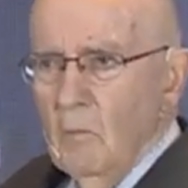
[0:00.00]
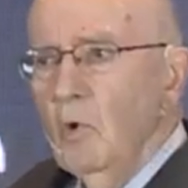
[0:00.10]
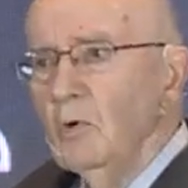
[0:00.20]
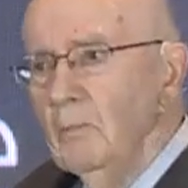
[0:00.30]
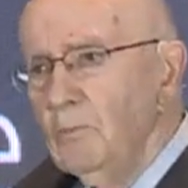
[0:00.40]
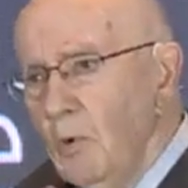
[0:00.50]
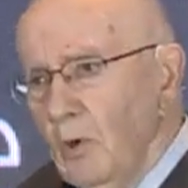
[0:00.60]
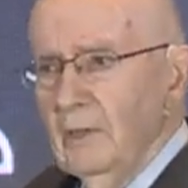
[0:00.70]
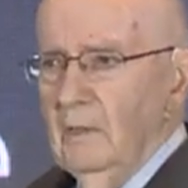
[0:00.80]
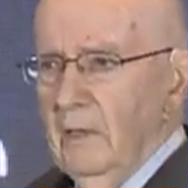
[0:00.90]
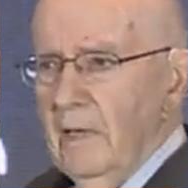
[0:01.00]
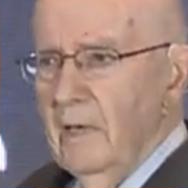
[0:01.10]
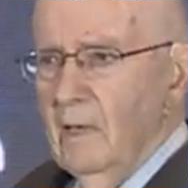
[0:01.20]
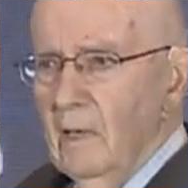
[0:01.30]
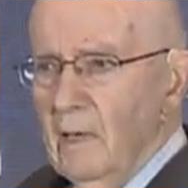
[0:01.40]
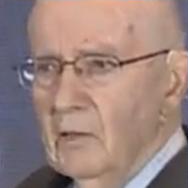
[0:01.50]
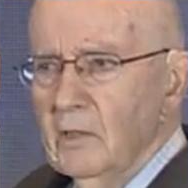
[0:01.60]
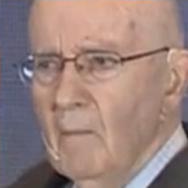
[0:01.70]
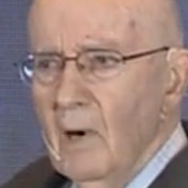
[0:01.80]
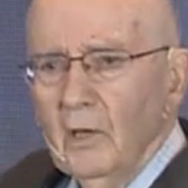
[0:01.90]
More importantly is
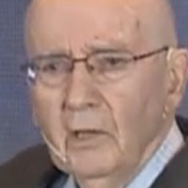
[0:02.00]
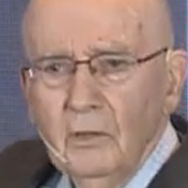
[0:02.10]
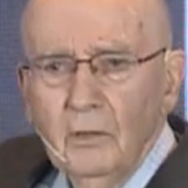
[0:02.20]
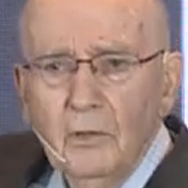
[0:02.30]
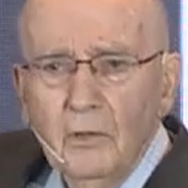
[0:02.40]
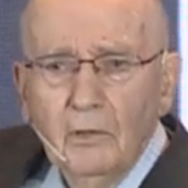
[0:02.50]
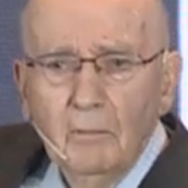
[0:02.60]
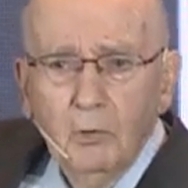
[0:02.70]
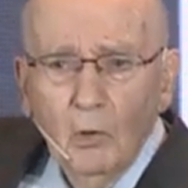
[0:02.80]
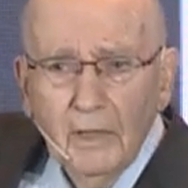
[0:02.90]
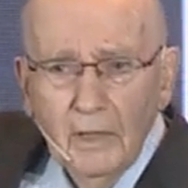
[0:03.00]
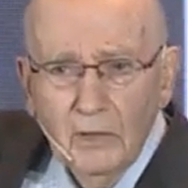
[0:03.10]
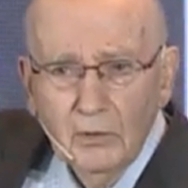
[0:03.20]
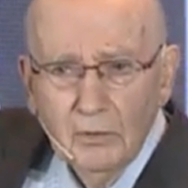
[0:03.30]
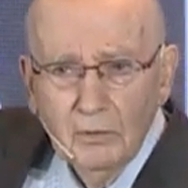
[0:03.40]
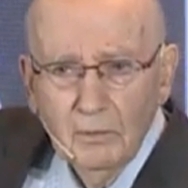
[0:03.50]
to market to your employees.